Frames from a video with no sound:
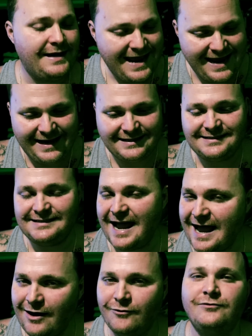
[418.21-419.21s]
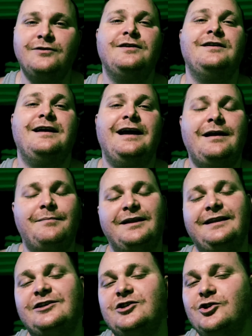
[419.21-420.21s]
Hands down, and I'm going
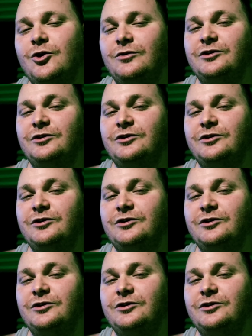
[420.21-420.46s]
to let you know